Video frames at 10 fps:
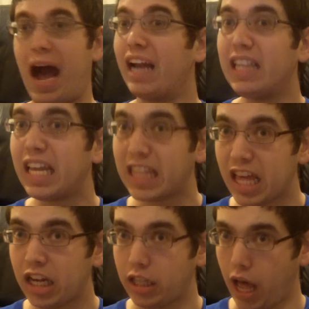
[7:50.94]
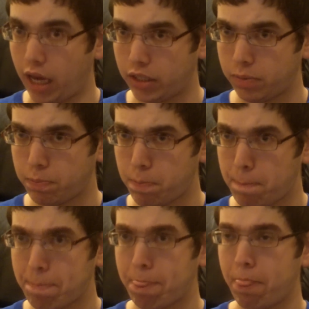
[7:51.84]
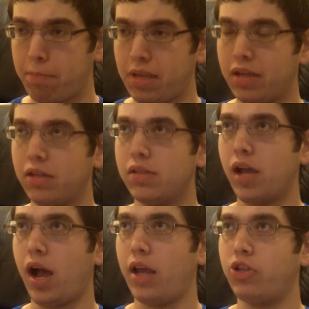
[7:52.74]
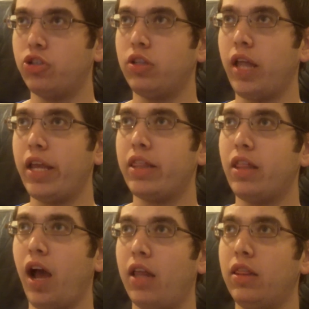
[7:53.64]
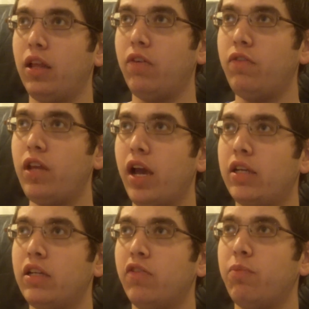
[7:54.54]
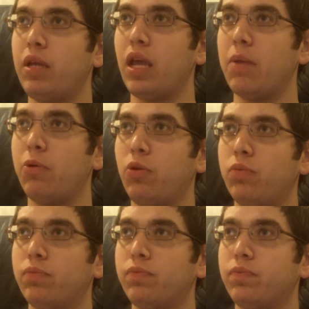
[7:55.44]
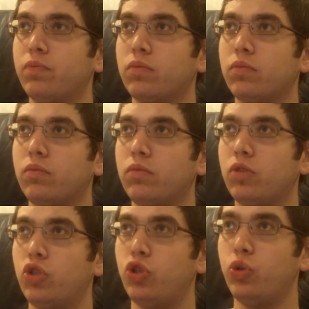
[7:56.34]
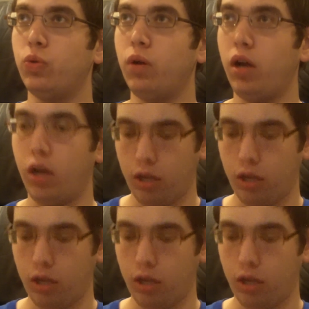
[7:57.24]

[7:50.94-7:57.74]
I like that a lot because I love the idea of being able to...